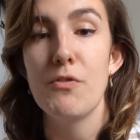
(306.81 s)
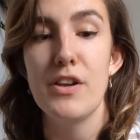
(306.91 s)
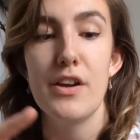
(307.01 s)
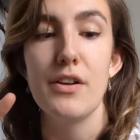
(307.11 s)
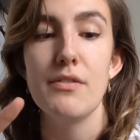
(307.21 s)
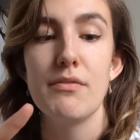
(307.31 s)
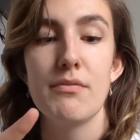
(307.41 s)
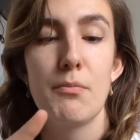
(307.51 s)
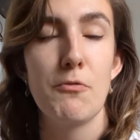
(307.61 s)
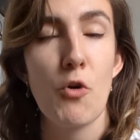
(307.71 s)
you know,
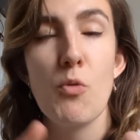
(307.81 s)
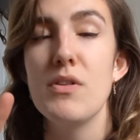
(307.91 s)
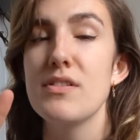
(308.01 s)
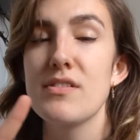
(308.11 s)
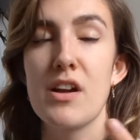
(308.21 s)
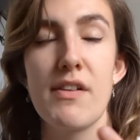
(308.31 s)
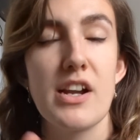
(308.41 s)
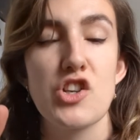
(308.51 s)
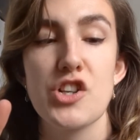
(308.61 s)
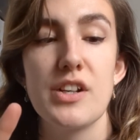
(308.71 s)
performance,
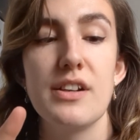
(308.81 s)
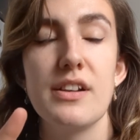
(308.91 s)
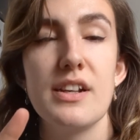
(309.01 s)
direction,